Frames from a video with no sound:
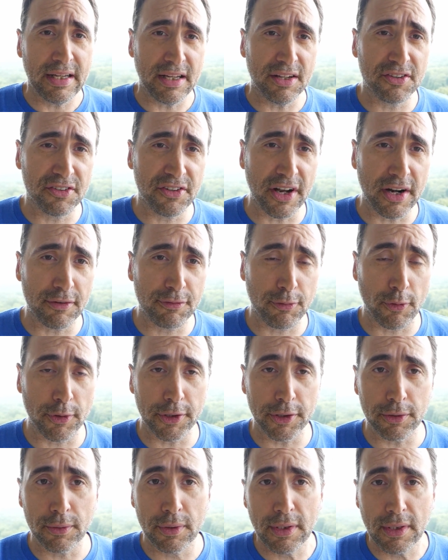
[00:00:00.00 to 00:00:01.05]
It's there for
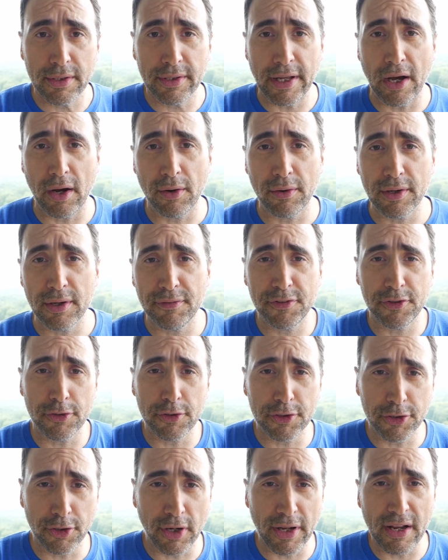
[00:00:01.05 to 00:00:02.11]
you. Now, if you're
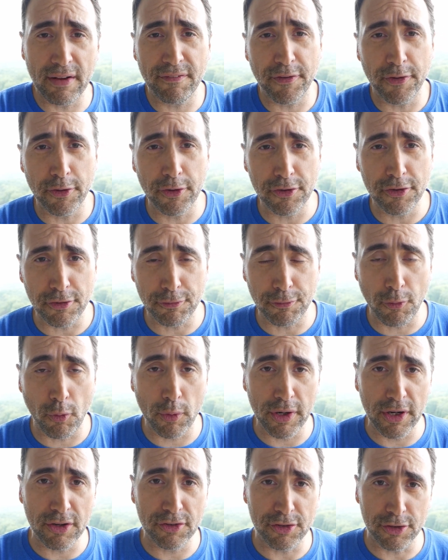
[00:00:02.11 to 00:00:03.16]
in your late 30s or
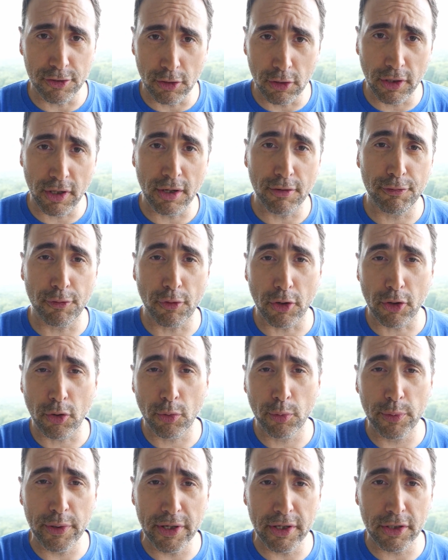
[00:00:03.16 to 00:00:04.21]
40s and you're looking for a
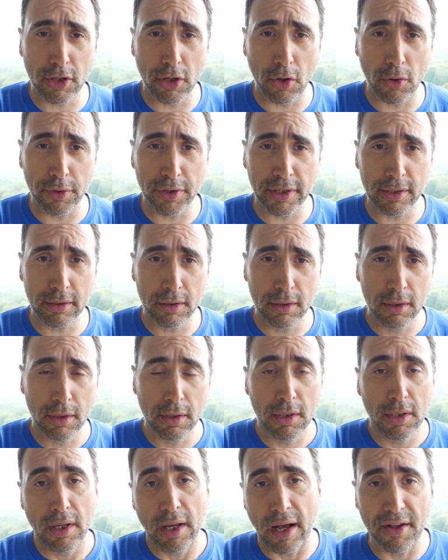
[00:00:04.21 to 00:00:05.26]
career in coding,
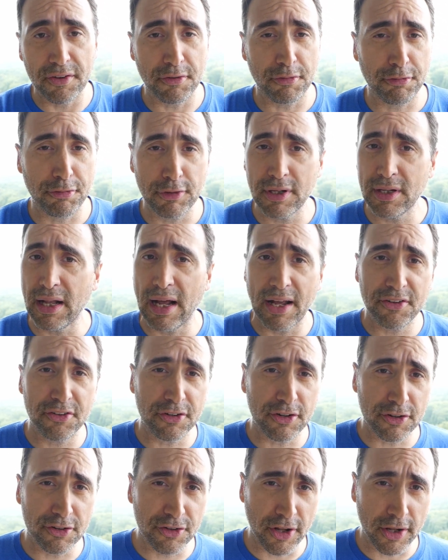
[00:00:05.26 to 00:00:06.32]
as a
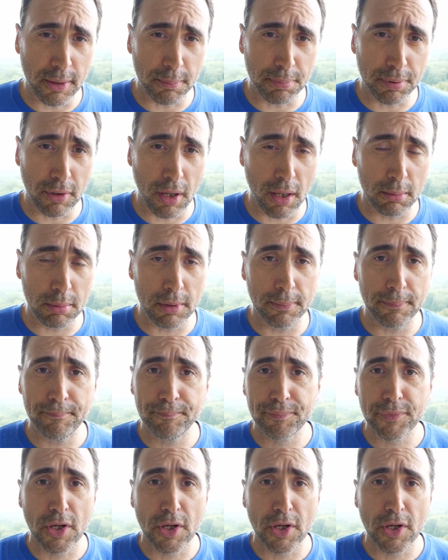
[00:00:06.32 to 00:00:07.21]
freelancer, it's not a problem.